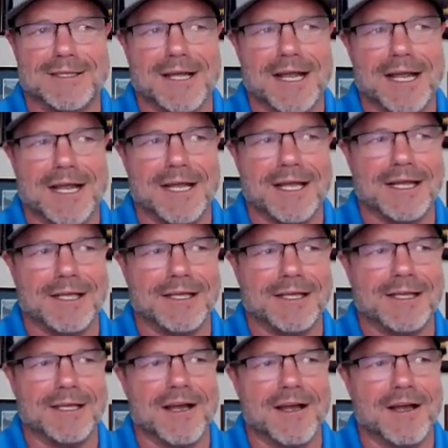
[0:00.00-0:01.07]

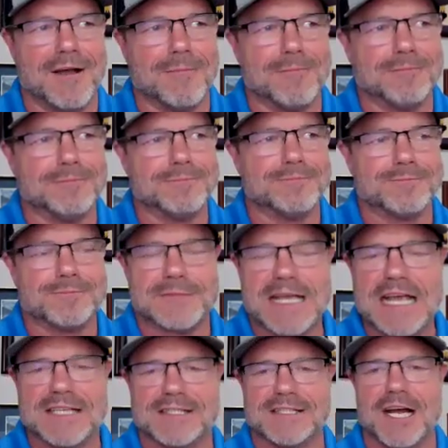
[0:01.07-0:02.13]

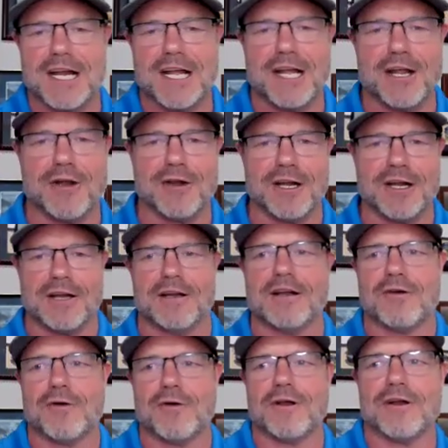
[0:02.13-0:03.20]
case study or
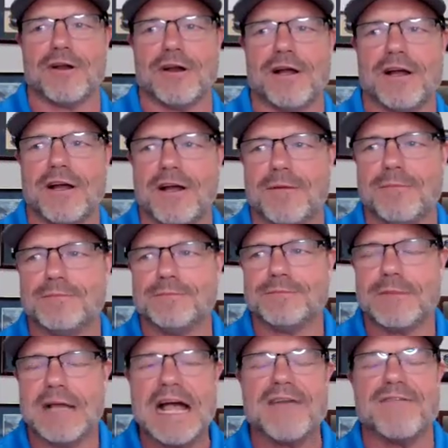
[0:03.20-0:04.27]

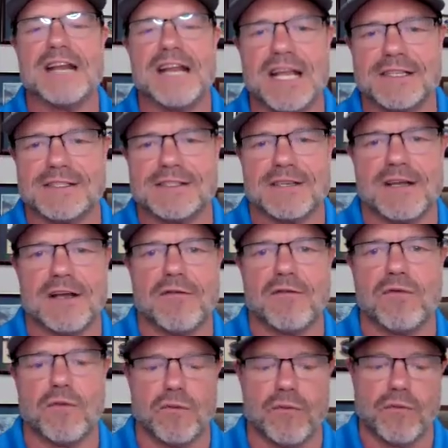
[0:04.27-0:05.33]
evidence of
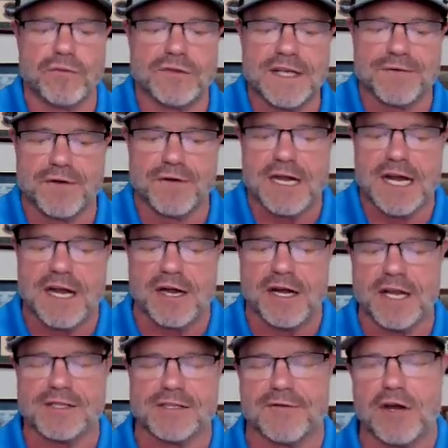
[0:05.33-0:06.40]
different
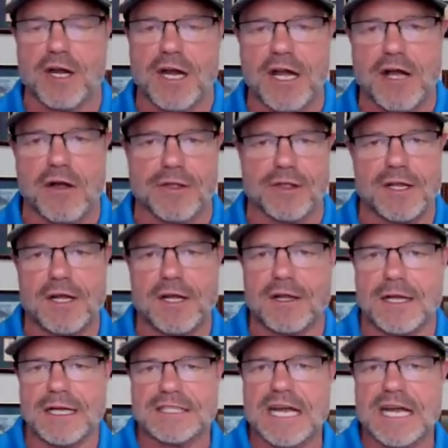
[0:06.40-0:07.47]
areas of our health.
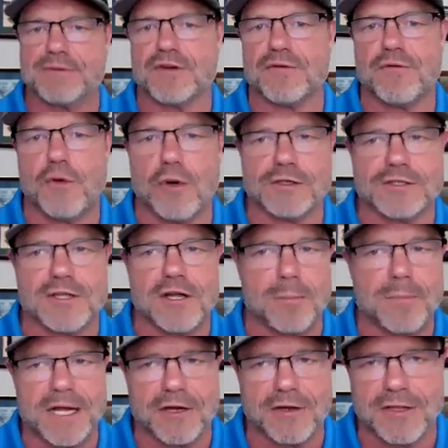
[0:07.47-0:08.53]
Like chapter 4 is
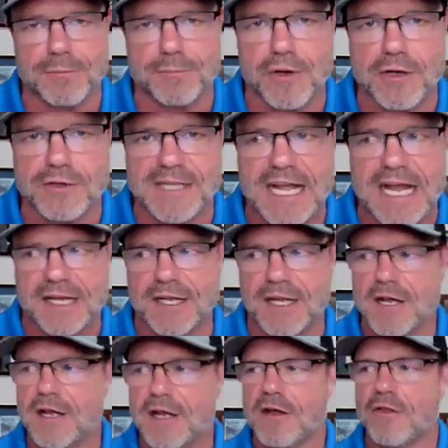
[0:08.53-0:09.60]
called Better Than Prozac,
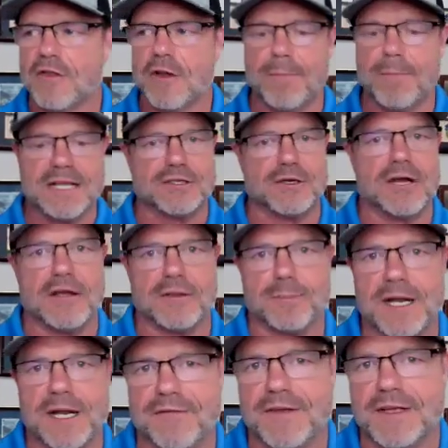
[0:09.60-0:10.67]
the mental health
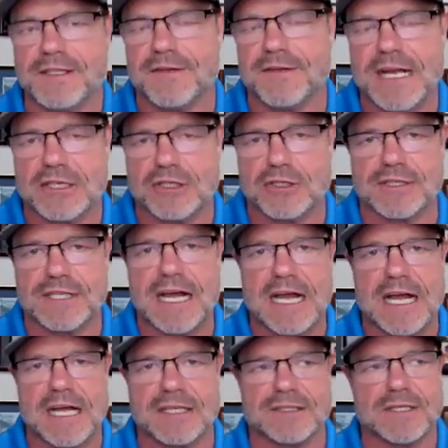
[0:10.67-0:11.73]
benefits of
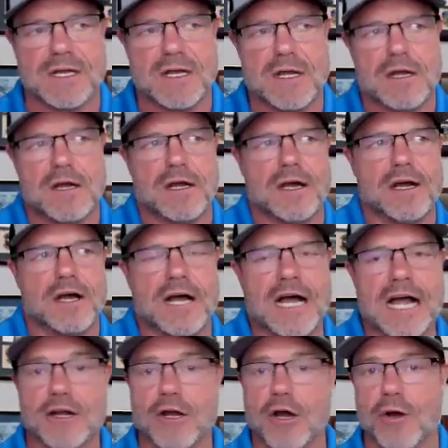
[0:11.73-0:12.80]
exercise.
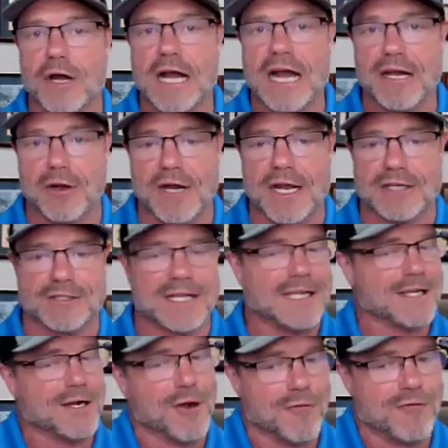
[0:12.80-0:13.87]
I know when I don't
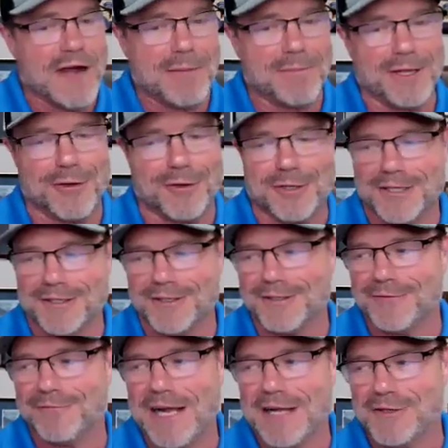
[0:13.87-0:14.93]
exercise, I know Fabio
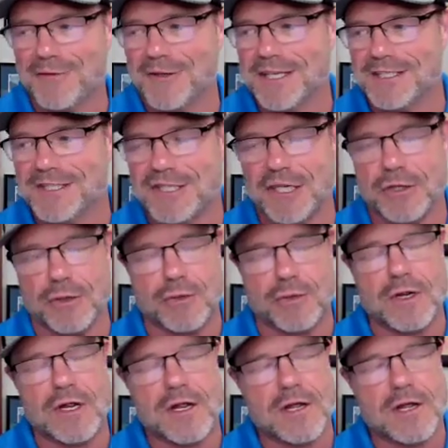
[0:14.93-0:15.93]
can vouch for this too,